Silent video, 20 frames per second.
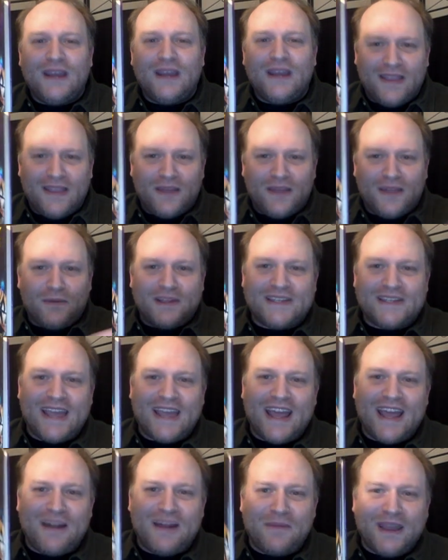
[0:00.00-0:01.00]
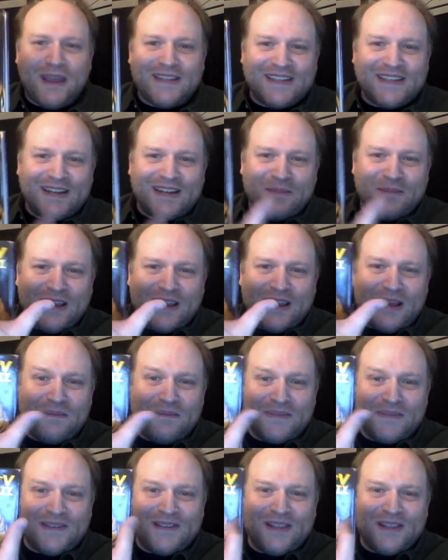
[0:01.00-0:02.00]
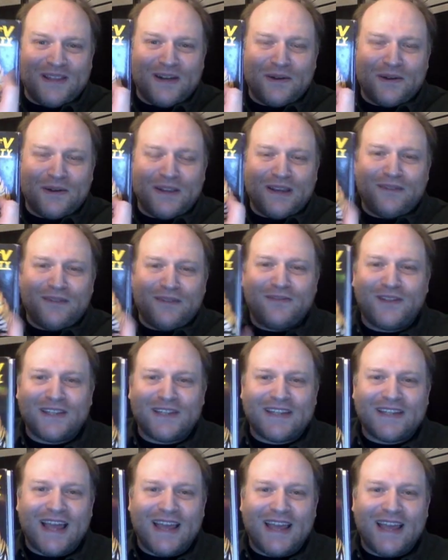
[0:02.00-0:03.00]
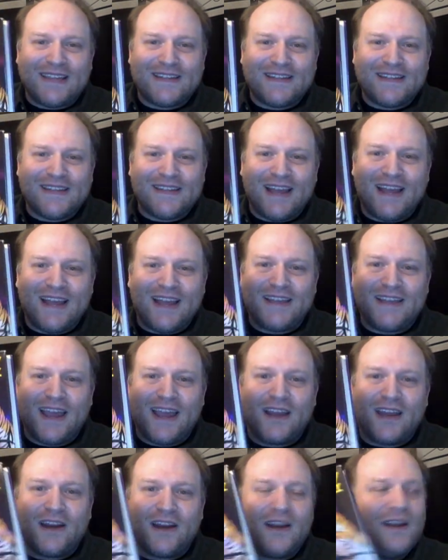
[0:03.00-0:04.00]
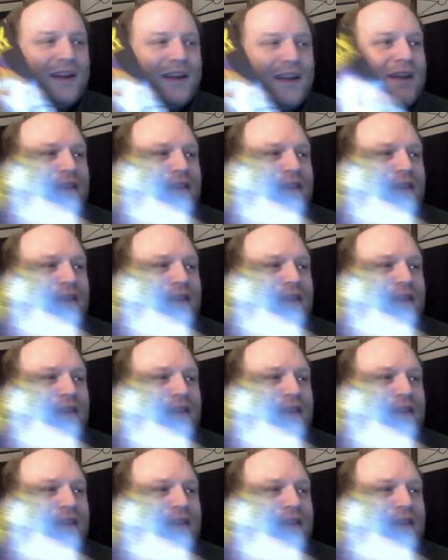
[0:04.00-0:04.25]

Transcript: and then once he animates it, it becomes literally a full-sized tiger.